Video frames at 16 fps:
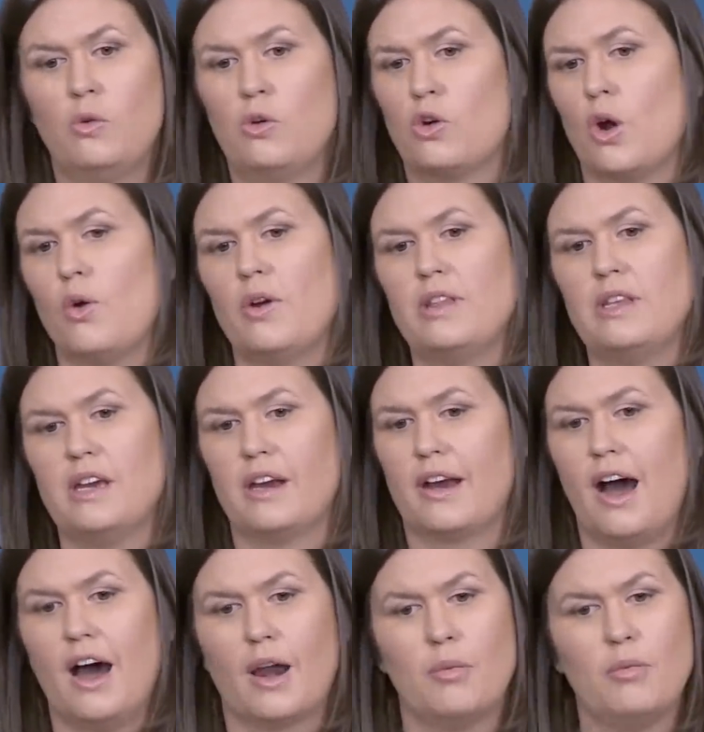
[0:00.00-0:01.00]
growing the
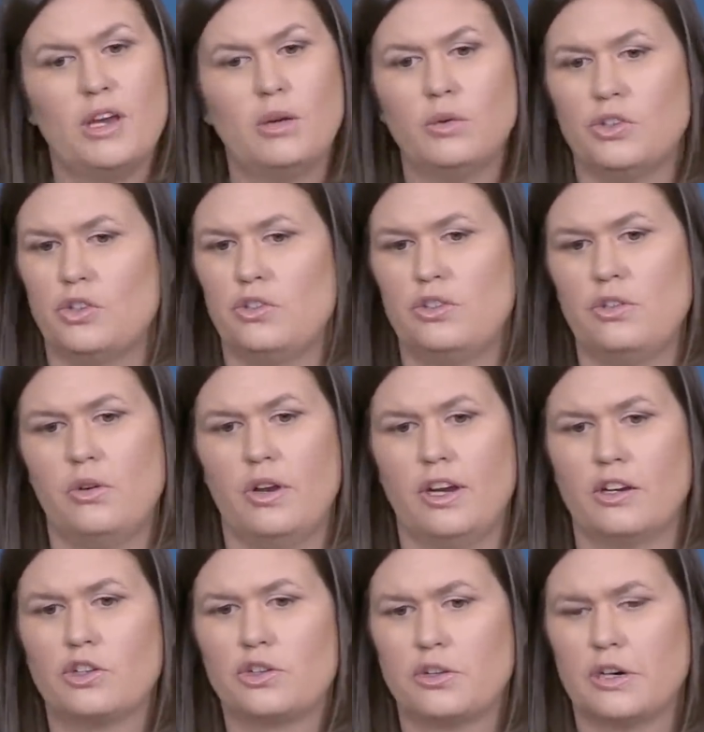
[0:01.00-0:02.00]
economy, which is
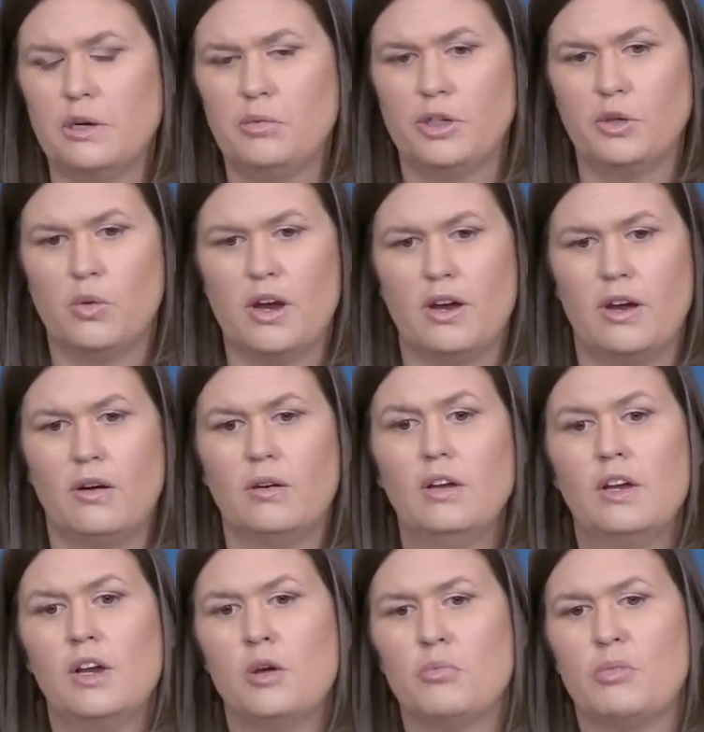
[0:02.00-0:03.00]
doing extremely
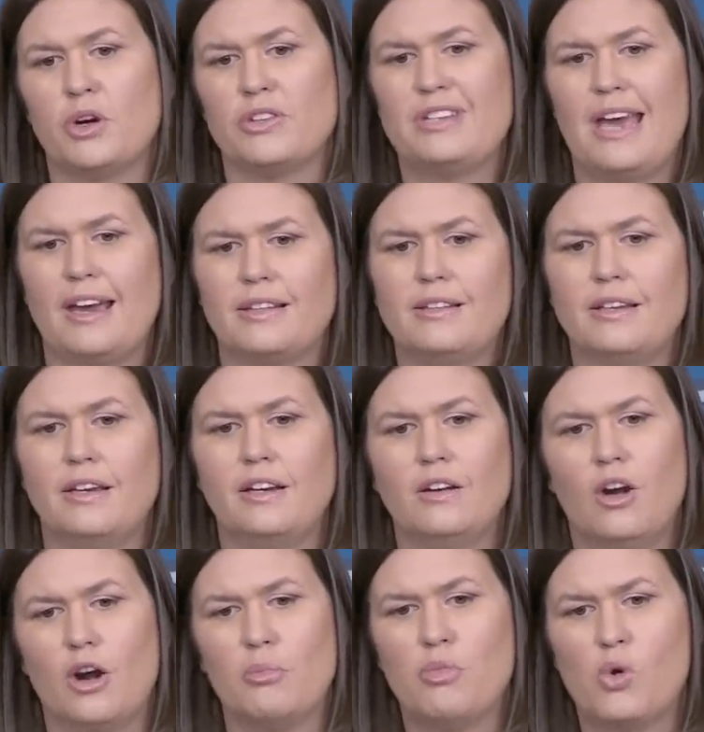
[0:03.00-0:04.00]
well,
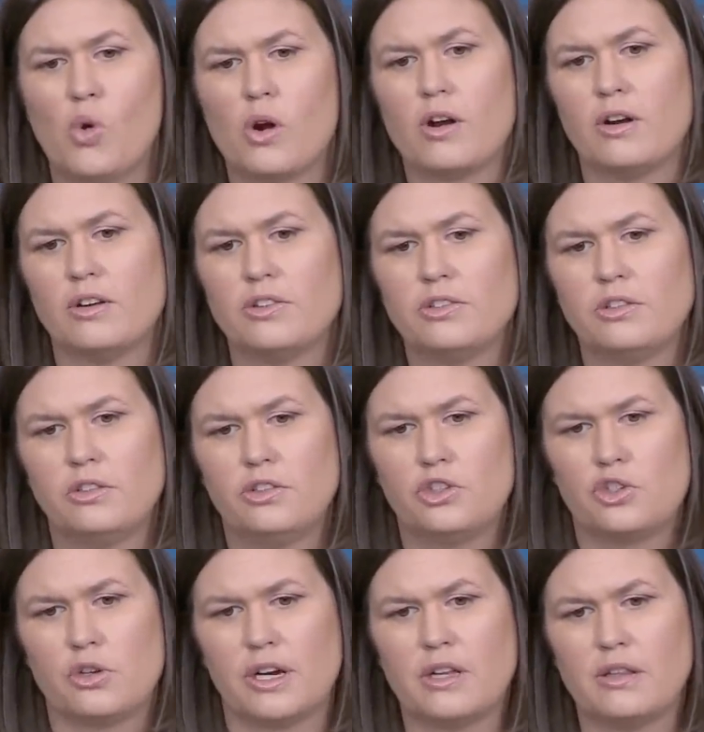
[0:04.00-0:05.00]
protecting our borders,
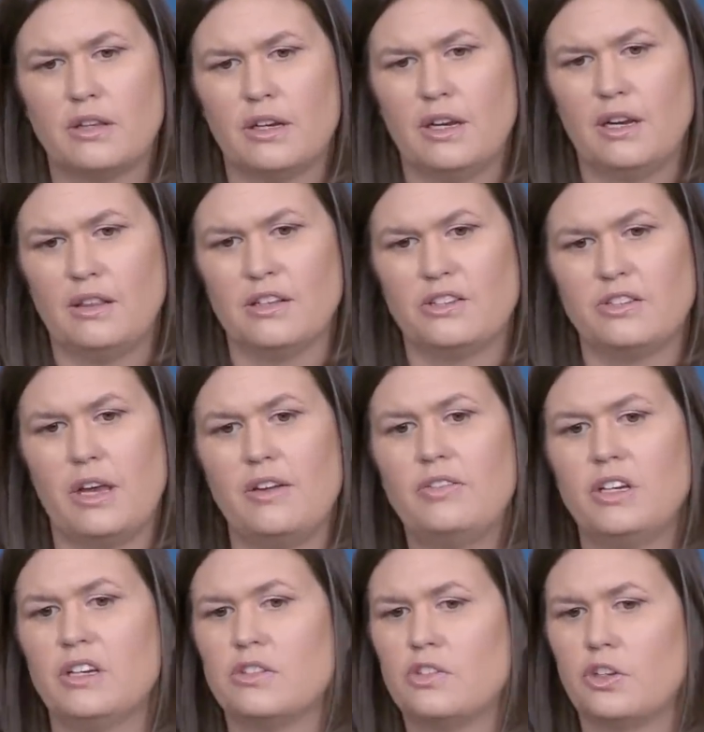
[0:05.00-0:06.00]
strengthening the
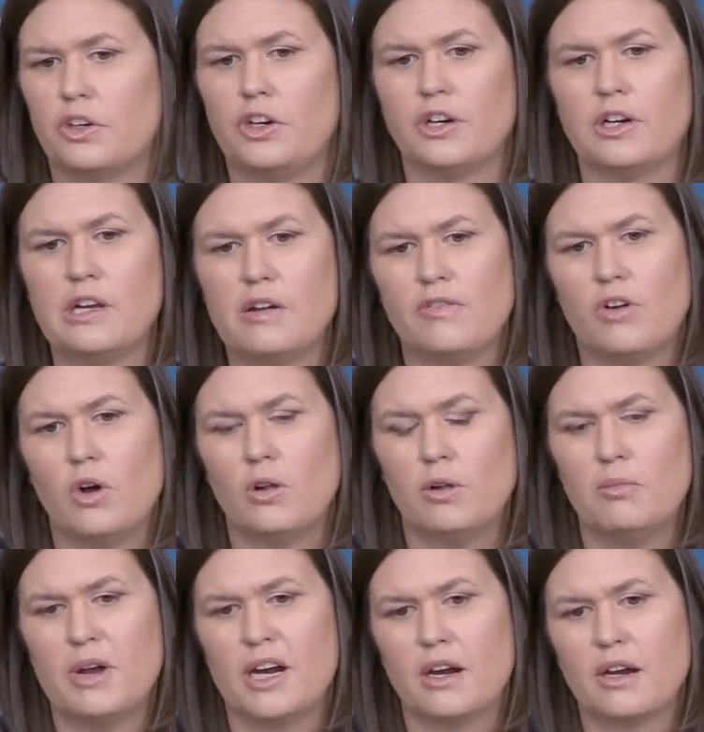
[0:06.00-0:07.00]
safety and security of
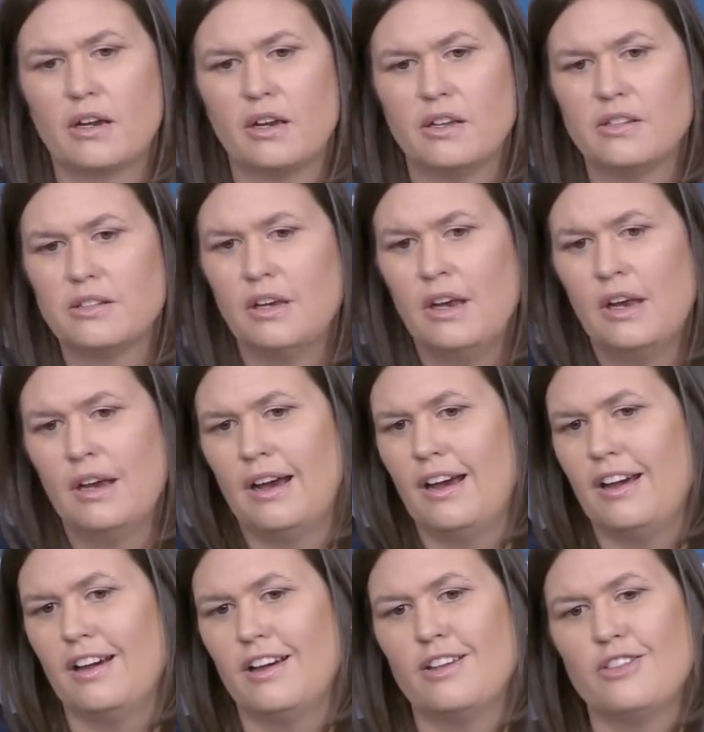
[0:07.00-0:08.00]
all Americans.
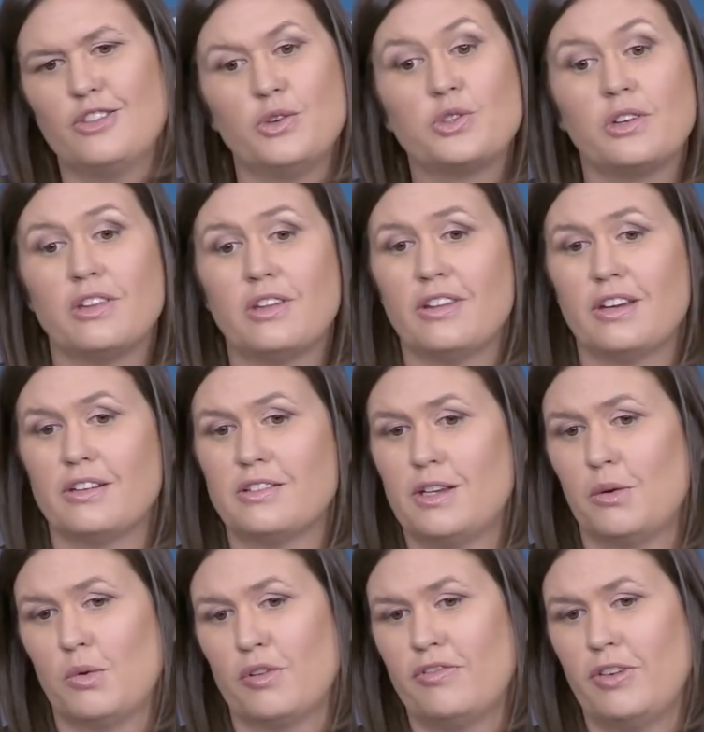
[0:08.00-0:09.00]
Those are the things
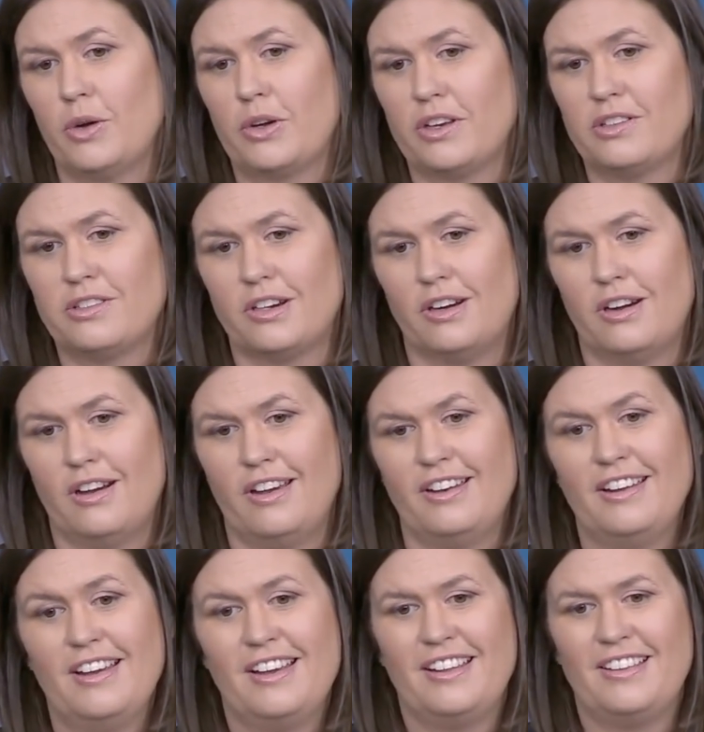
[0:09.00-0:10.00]
that we're focused
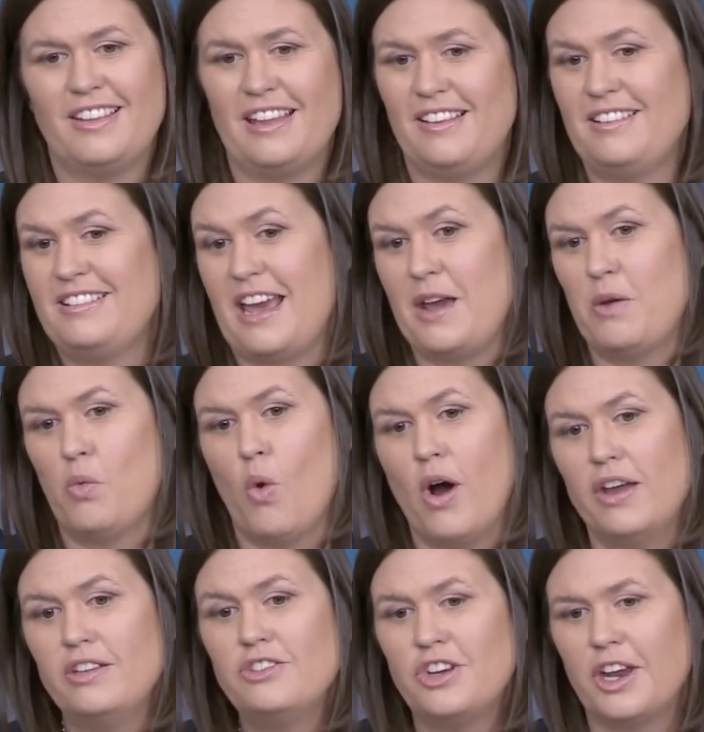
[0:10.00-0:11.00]
on that day
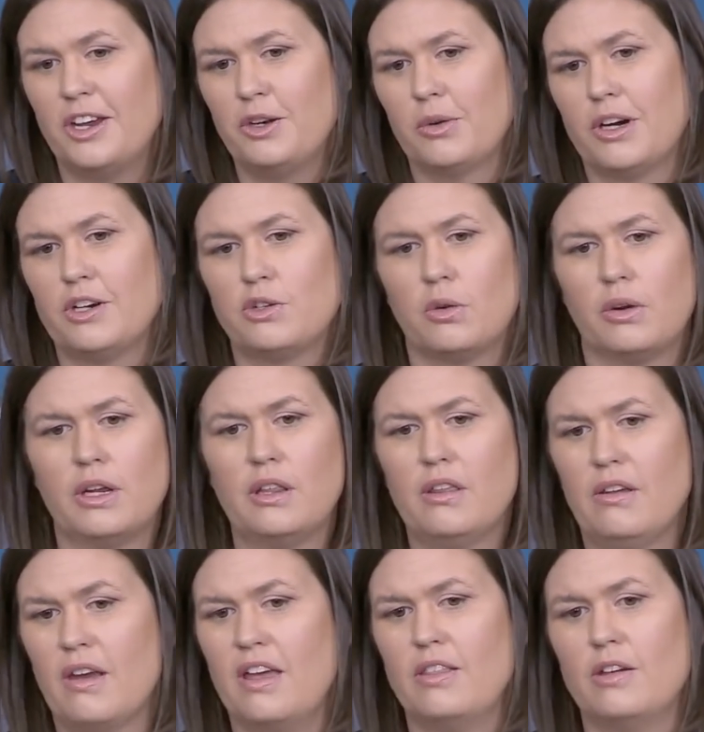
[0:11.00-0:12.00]
one, January
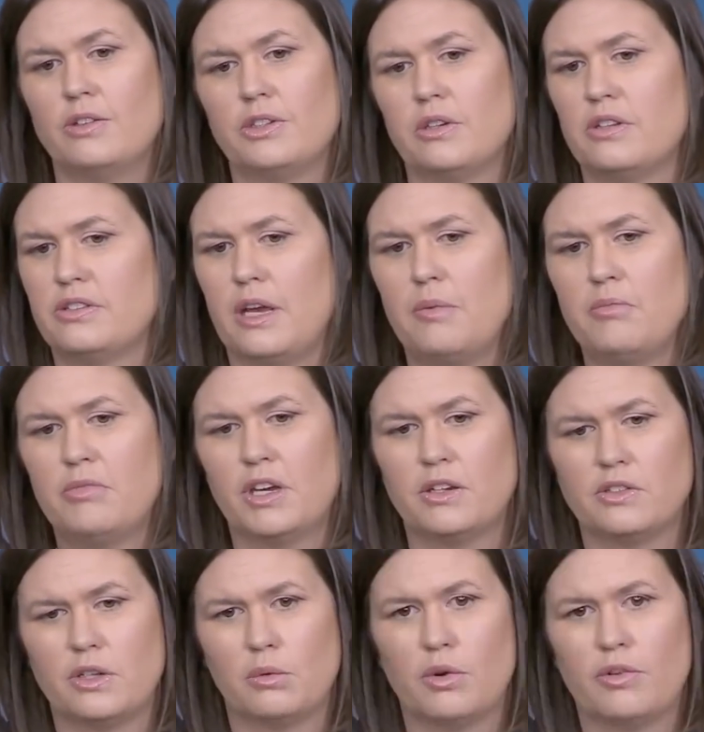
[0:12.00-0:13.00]
20th, and those are the same
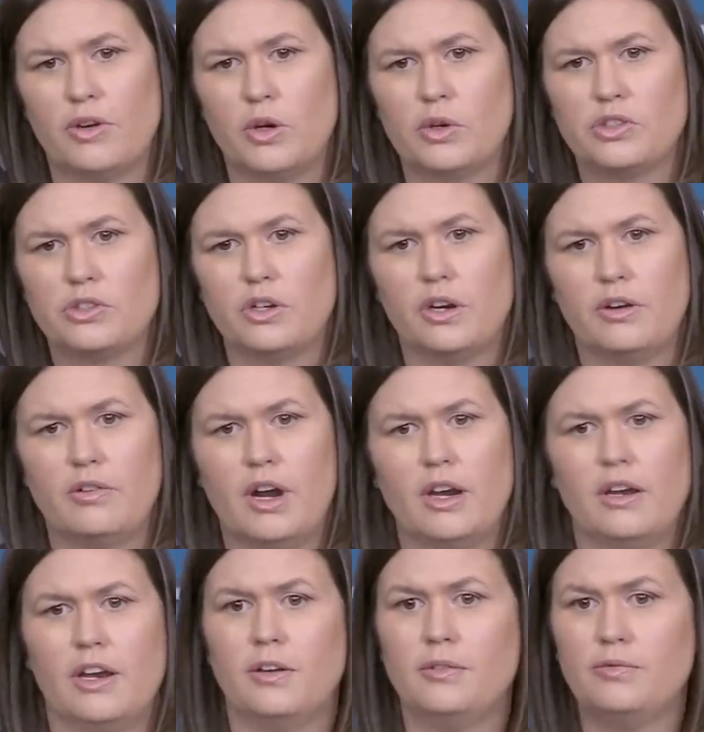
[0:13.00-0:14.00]
things that we're focused on
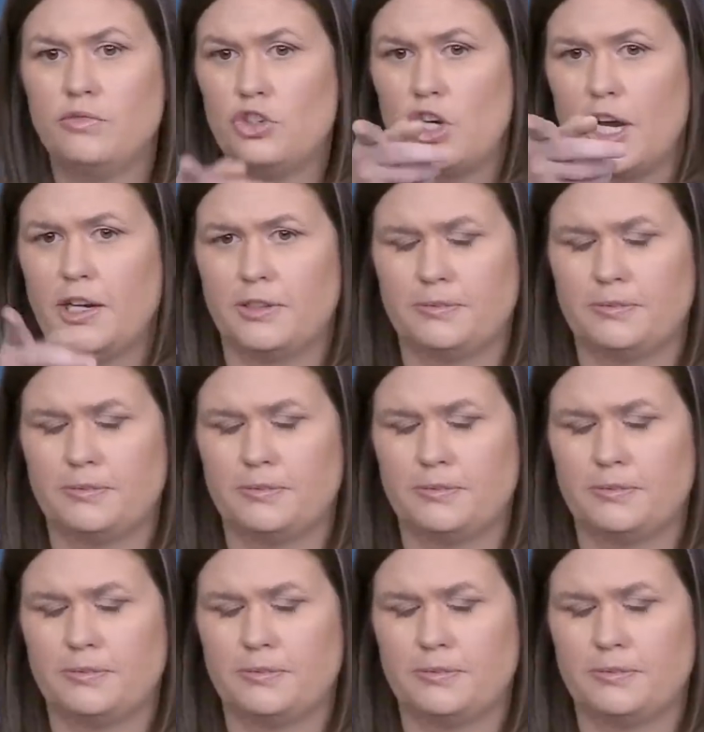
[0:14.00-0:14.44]
right now. Jake?